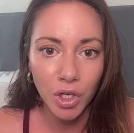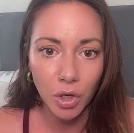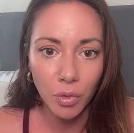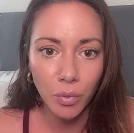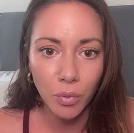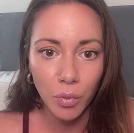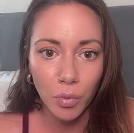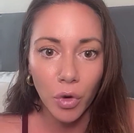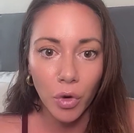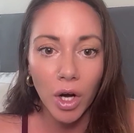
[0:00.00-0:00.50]

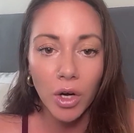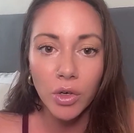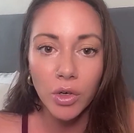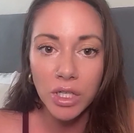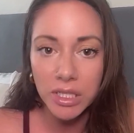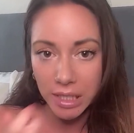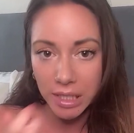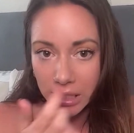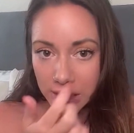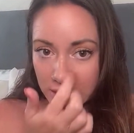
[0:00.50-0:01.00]

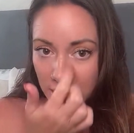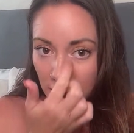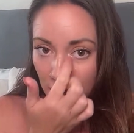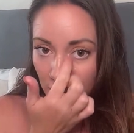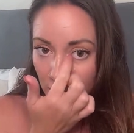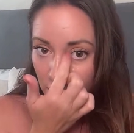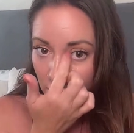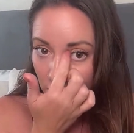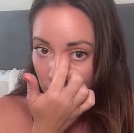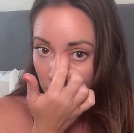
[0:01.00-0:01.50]
Prioritize
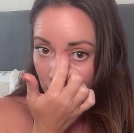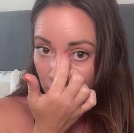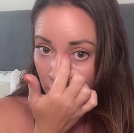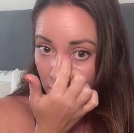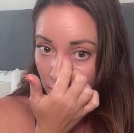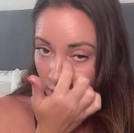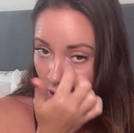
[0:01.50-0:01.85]
that.